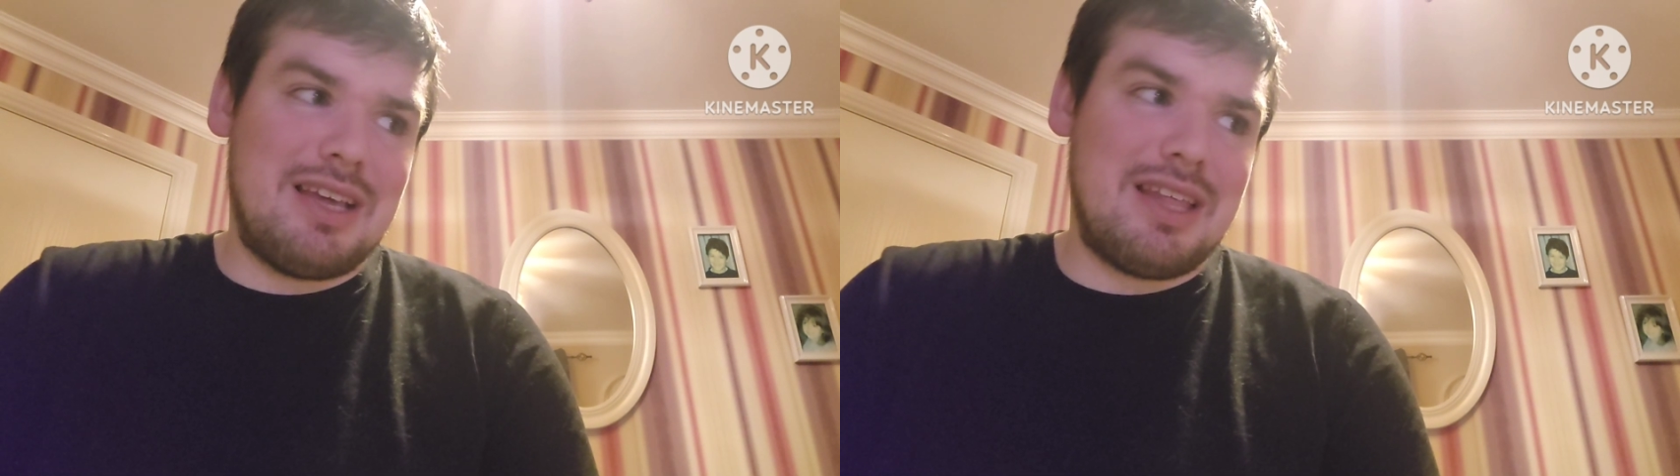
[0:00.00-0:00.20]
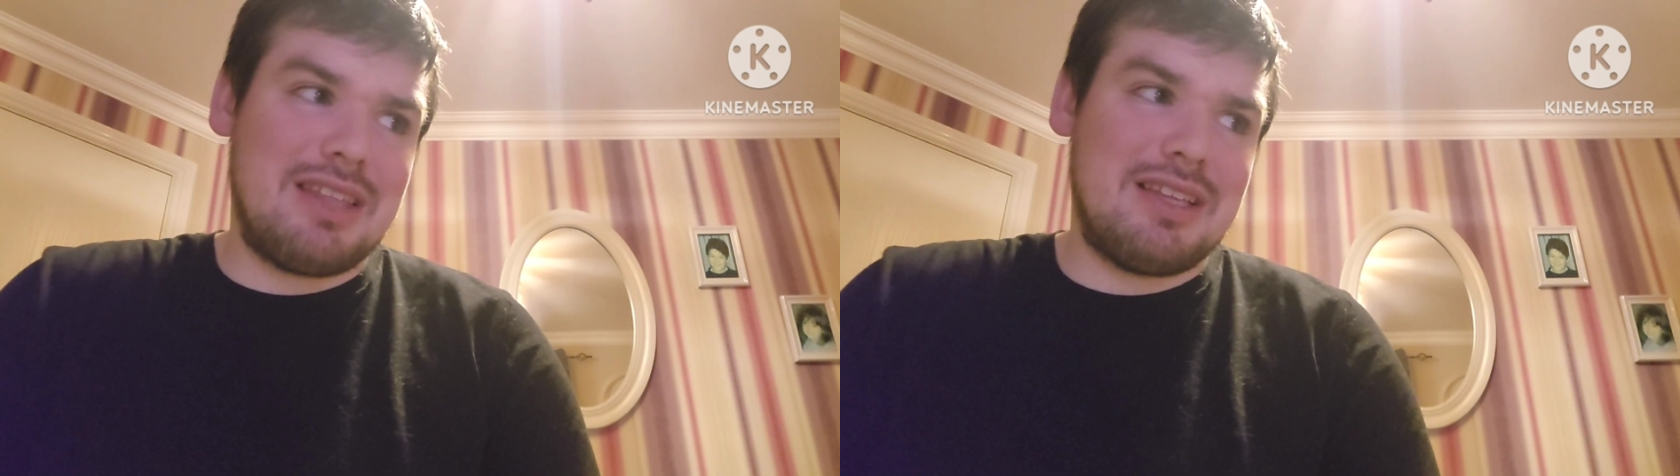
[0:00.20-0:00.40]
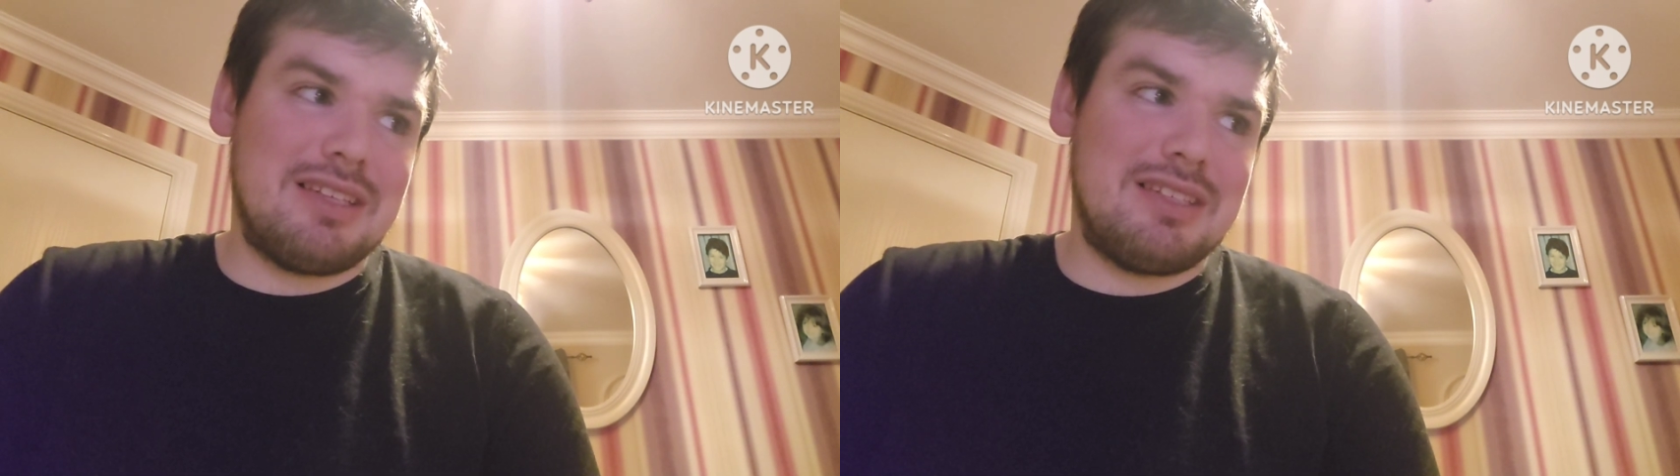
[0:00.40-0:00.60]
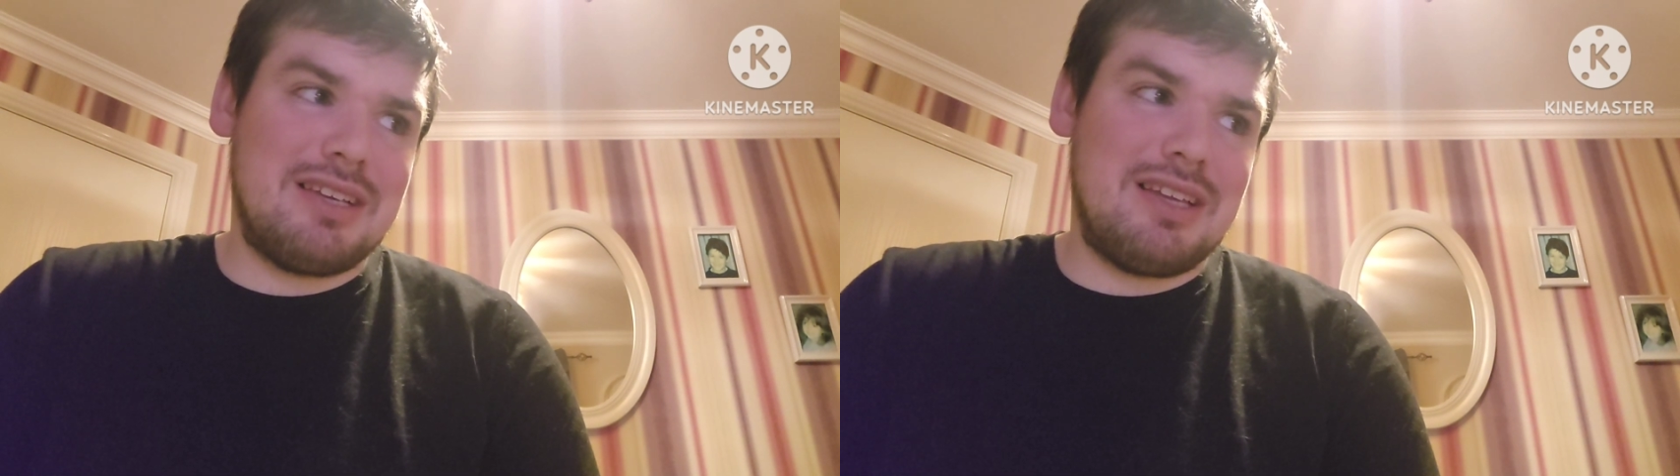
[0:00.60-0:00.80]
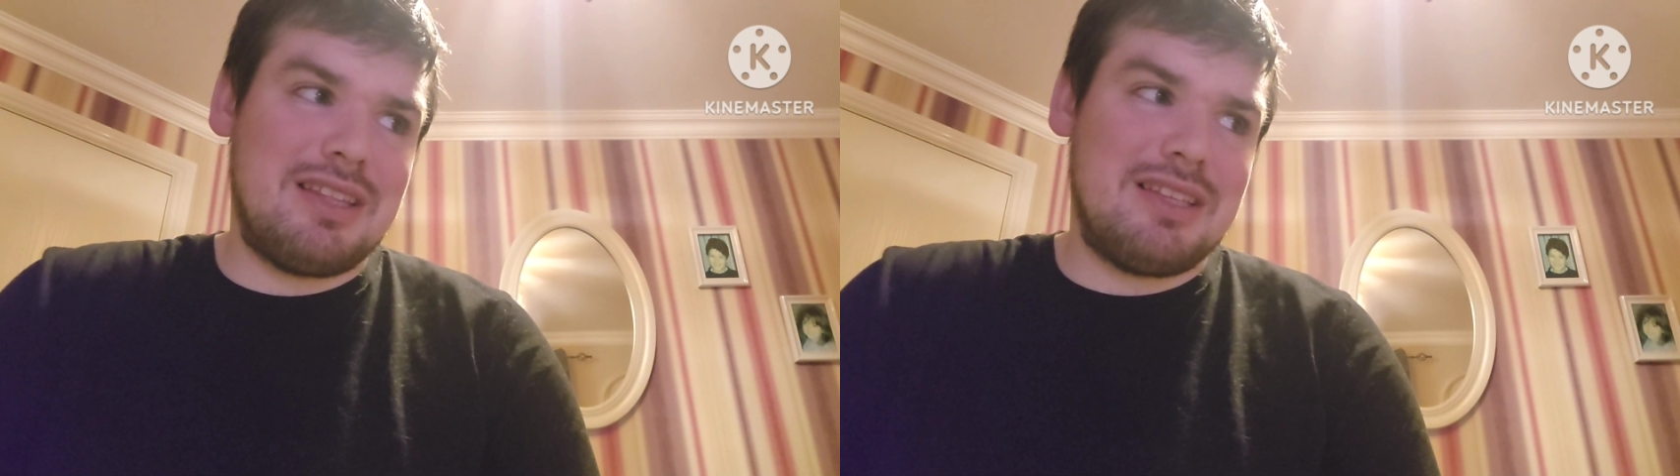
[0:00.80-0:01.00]
I think I
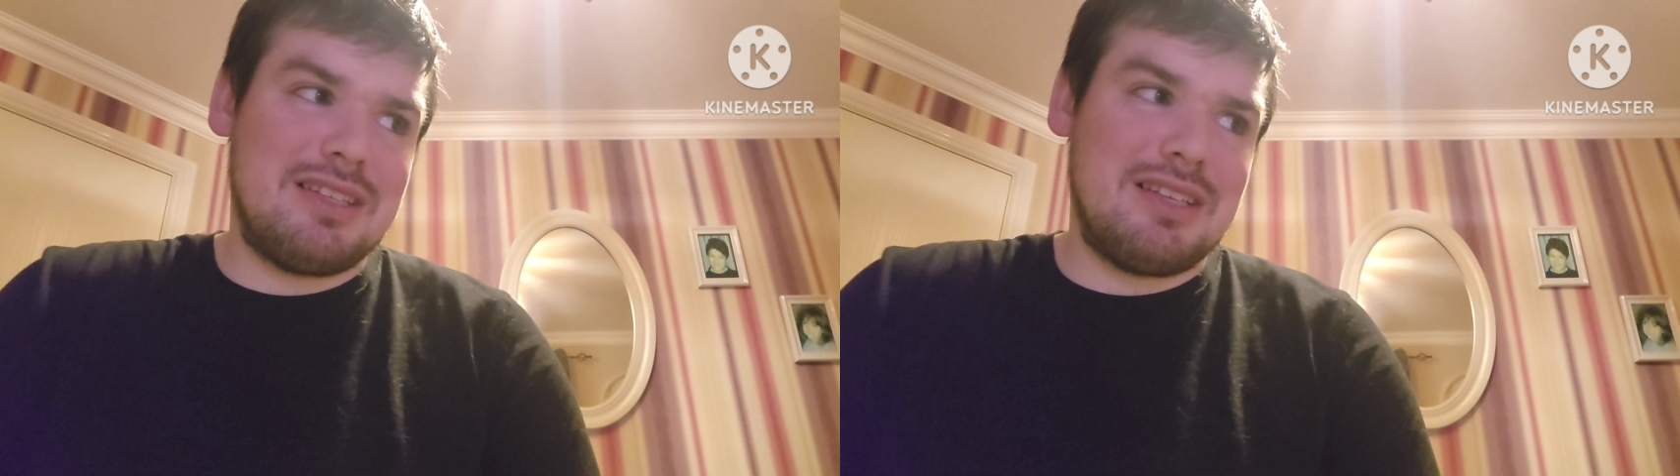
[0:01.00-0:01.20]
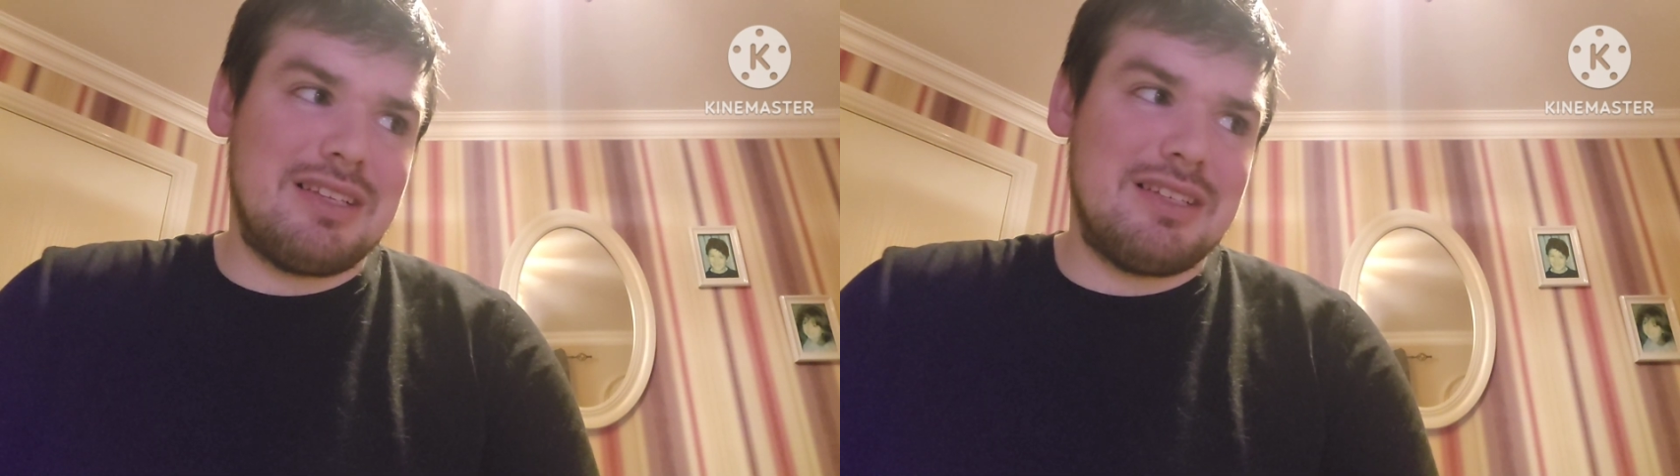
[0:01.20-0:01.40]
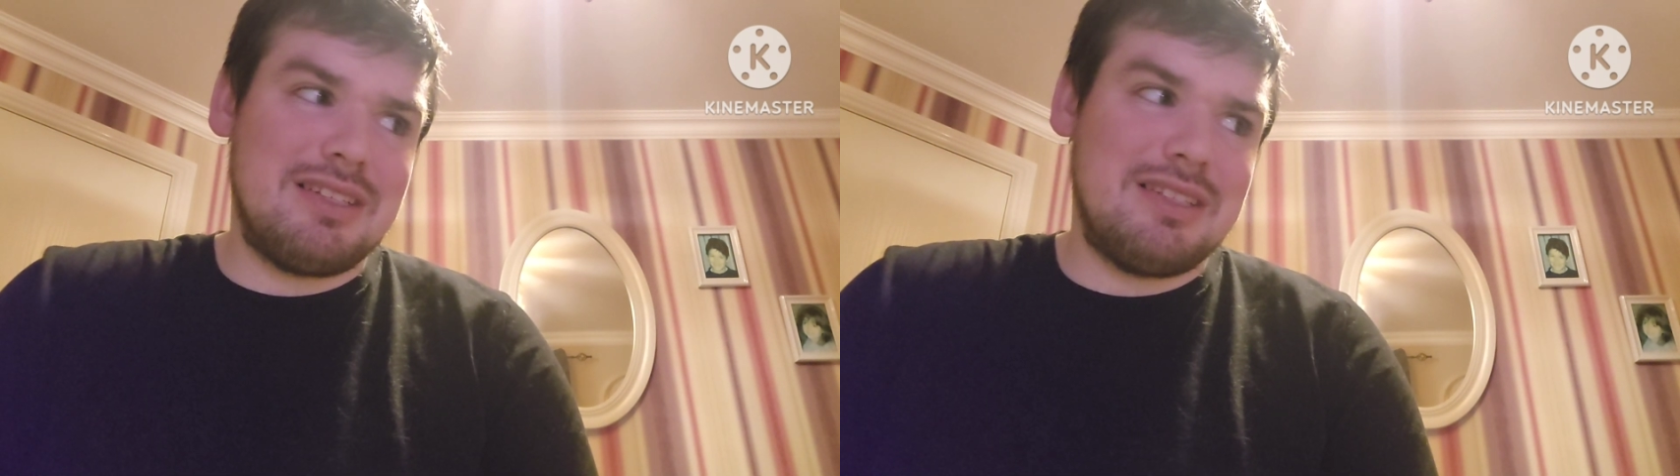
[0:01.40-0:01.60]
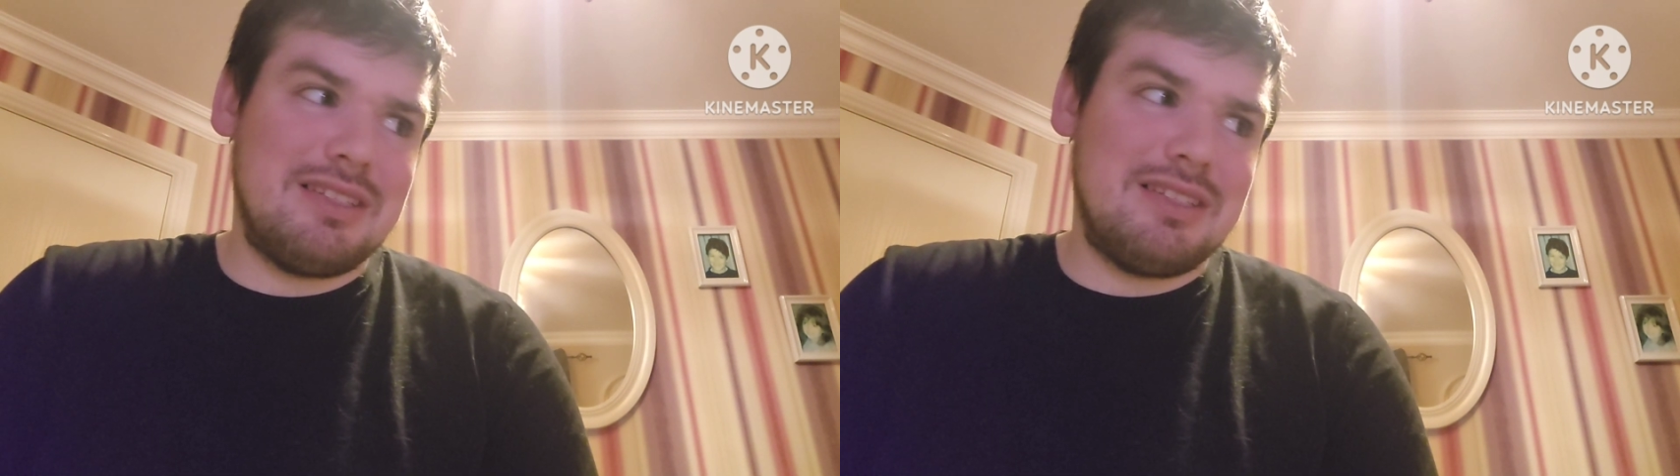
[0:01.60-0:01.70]
started this like